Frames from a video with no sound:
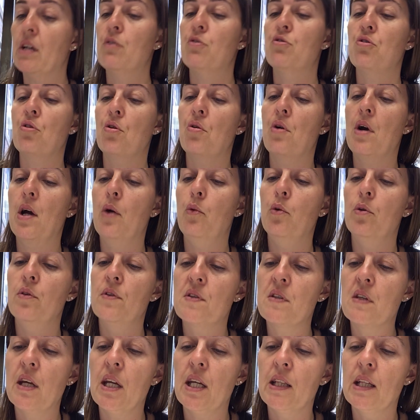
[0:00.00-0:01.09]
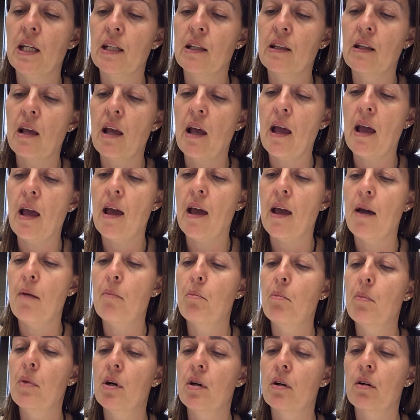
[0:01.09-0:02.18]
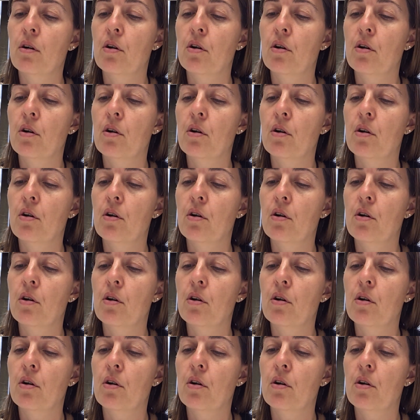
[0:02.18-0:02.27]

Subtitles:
So I would say that M